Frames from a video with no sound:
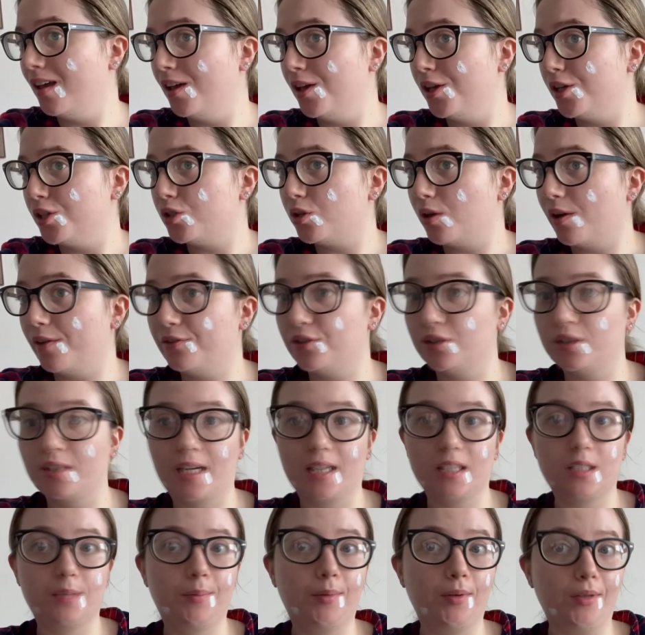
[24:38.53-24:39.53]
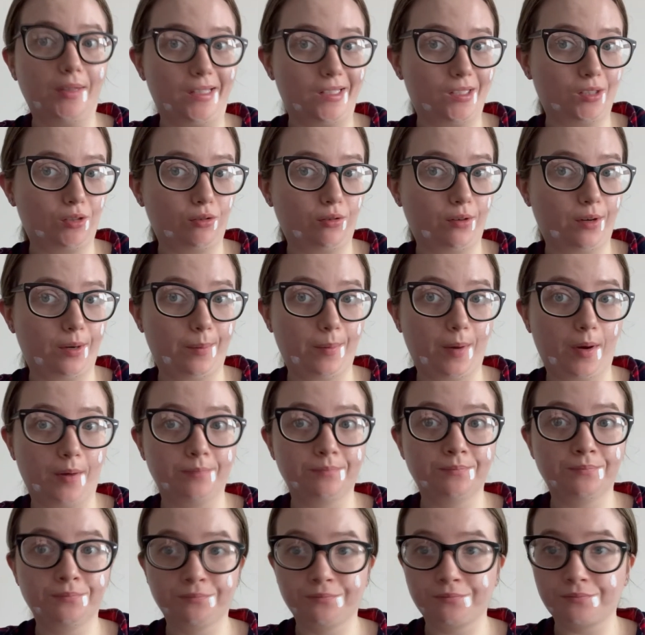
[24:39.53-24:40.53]
so I've just had to put this cream
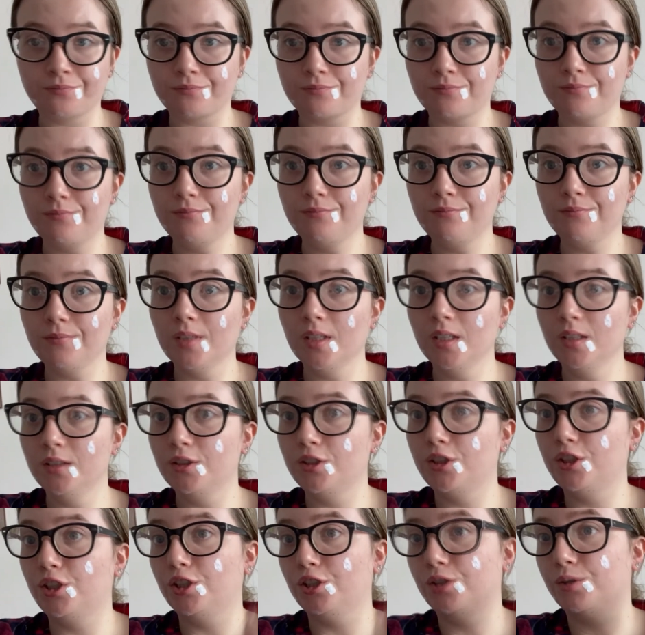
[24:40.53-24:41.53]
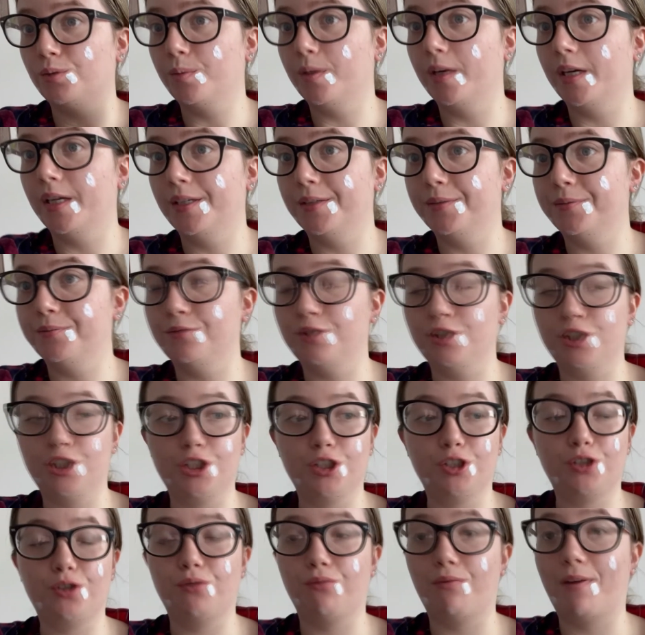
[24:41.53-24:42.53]
on to
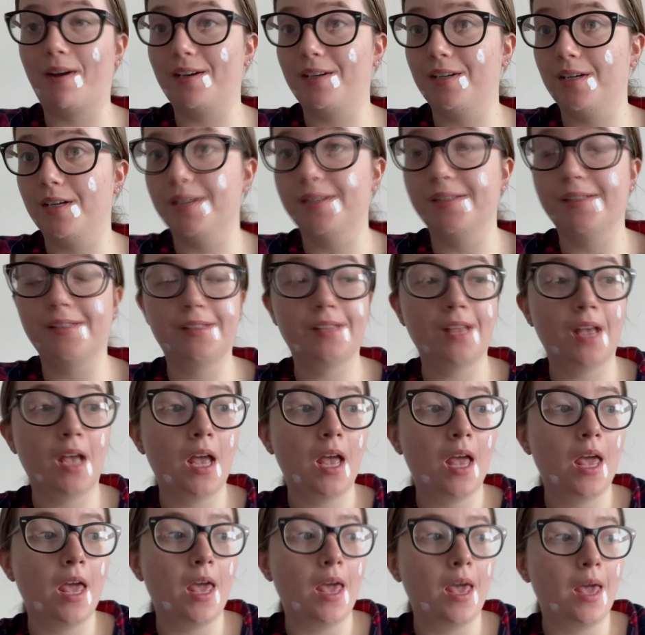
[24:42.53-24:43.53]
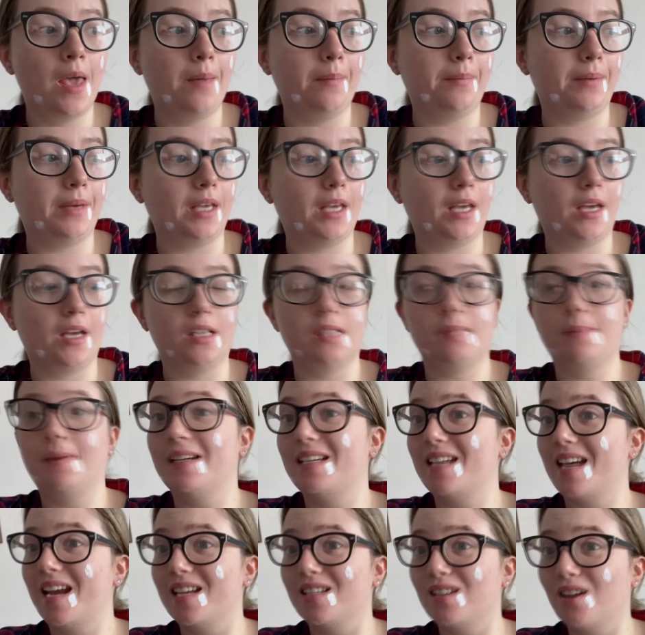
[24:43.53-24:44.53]
reduce the redness, because my
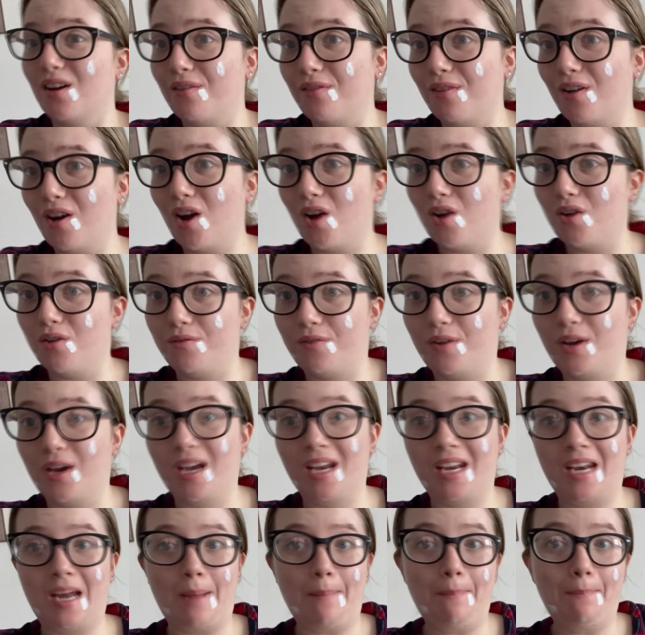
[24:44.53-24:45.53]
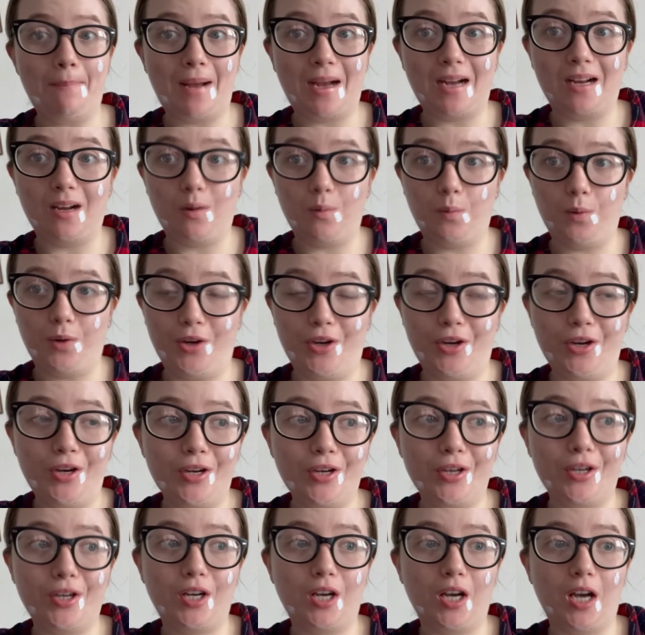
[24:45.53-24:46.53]
days off are over and I'm back at
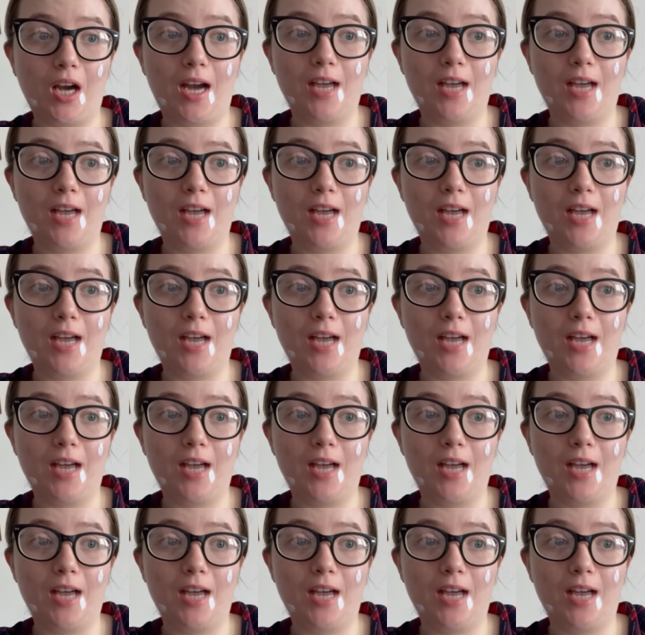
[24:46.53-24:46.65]
work.